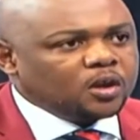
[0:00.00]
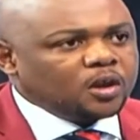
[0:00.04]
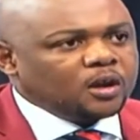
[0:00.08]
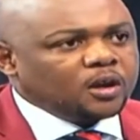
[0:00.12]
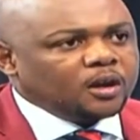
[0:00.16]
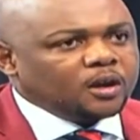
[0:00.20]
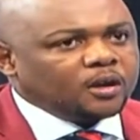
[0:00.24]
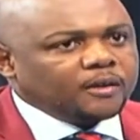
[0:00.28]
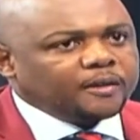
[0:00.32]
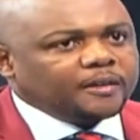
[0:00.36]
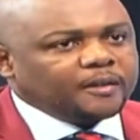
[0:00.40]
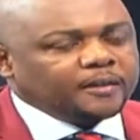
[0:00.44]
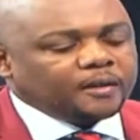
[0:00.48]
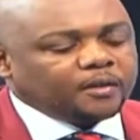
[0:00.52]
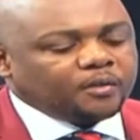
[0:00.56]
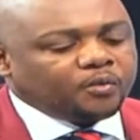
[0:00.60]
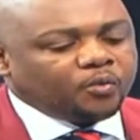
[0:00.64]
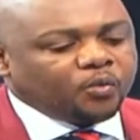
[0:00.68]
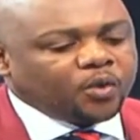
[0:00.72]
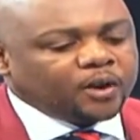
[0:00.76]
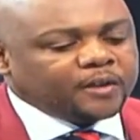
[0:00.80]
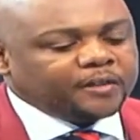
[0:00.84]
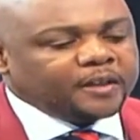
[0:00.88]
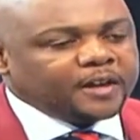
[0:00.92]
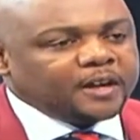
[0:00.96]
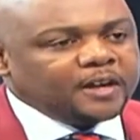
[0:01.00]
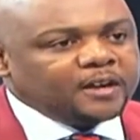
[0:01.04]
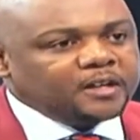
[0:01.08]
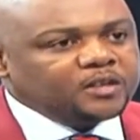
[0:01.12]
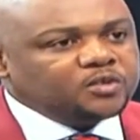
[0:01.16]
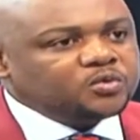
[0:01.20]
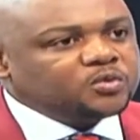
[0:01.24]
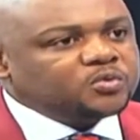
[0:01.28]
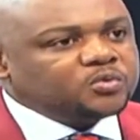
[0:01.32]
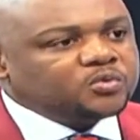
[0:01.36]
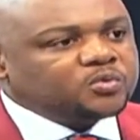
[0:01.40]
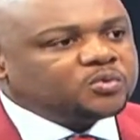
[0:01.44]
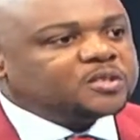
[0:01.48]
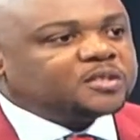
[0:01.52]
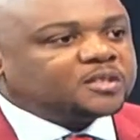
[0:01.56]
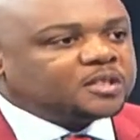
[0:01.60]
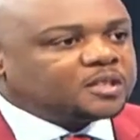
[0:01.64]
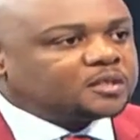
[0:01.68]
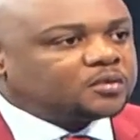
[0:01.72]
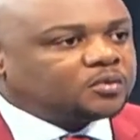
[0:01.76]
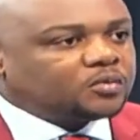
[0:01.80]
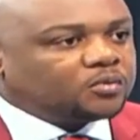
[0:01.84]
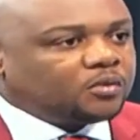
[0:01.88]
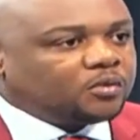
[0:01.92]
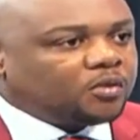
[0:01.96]
So what they need to
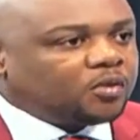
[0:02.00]
do is